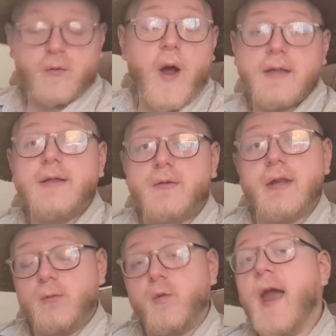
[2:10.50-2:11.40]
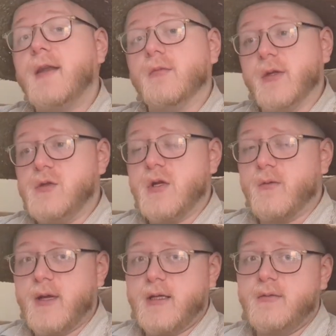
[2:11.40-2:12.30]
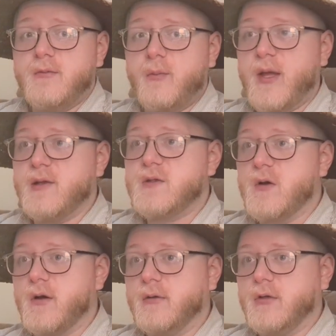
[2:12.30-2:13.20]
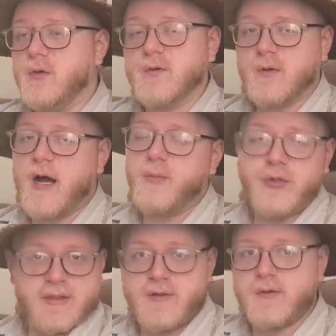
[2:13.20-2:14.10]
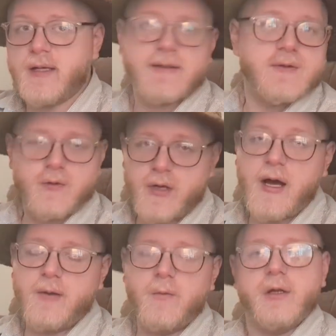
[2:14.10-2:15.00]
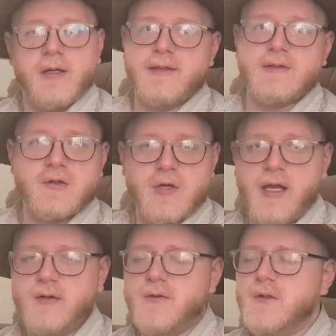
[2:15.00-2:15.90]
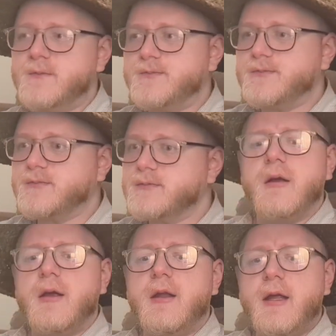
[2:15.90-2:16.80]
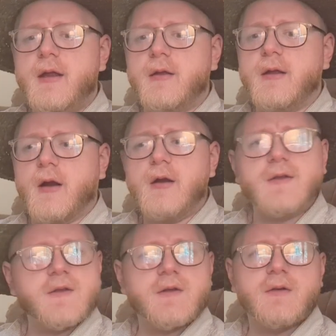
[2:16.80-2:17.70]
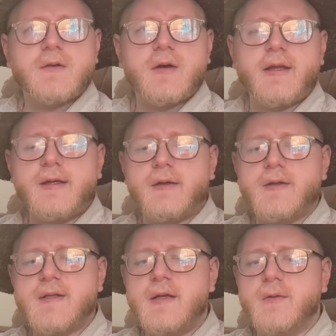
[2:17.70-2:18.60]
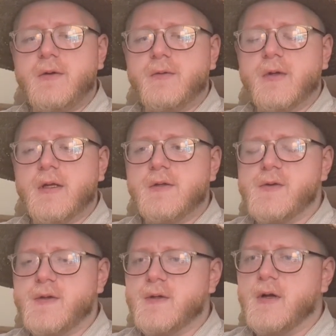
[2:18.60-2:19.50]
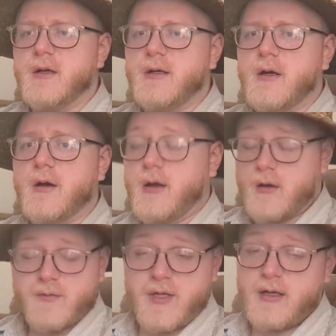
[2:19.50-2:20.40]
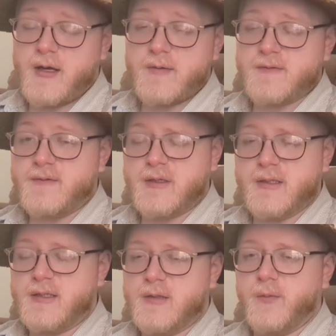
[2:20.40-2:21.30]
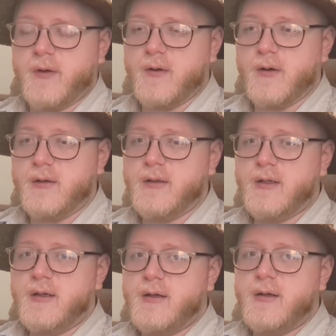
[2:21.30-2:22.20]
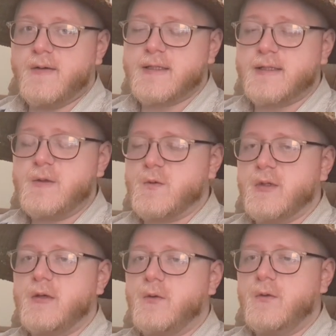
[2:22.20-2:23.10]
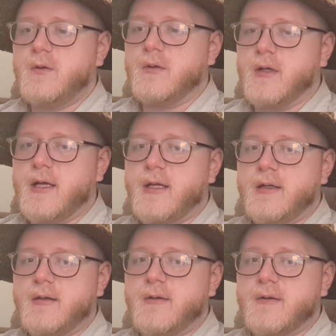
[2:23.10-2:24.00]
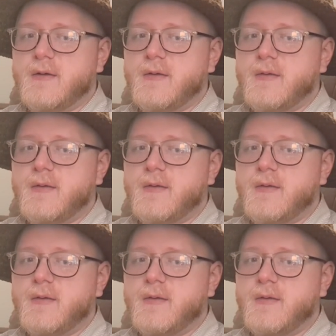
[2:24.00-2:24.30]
quite literally randomly generated based on user output. Did you like this or not? What needs to change? It hurts. I think it hurts anyone who really enjoys art. It hurt me. I was very deeply hurt. I was like, this was really cool, and